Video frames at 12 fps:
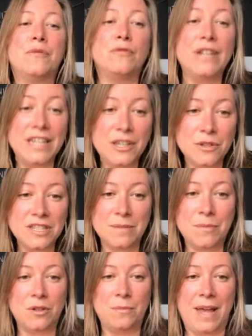
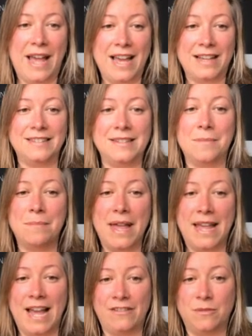Reusable bags
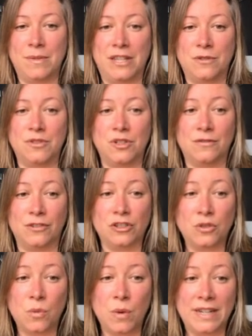may have to be used over
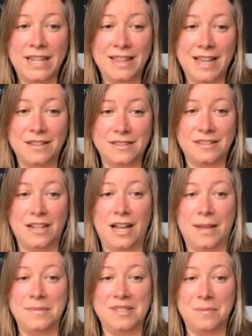20,000
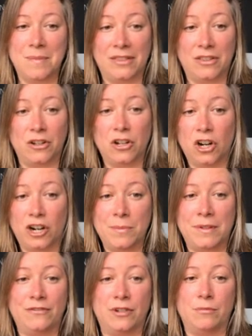times to make their
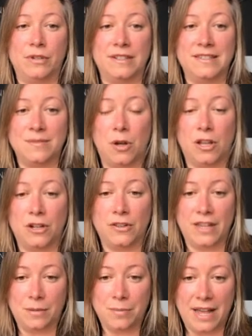carbon footprint
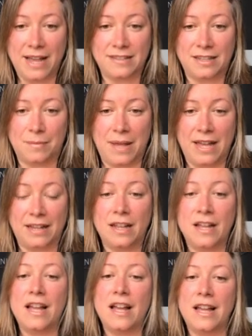smaller than a plastic
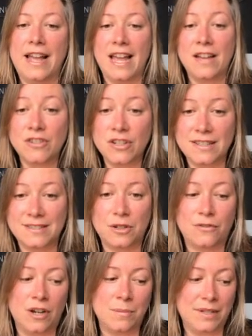bag. After this is
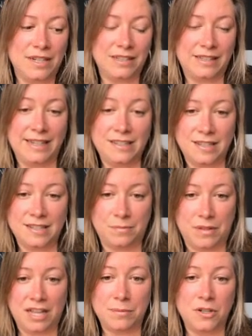over, I'm going to link to
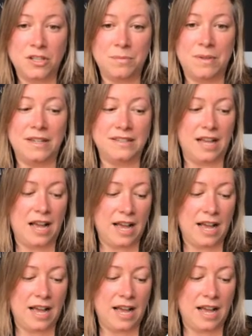this blog post because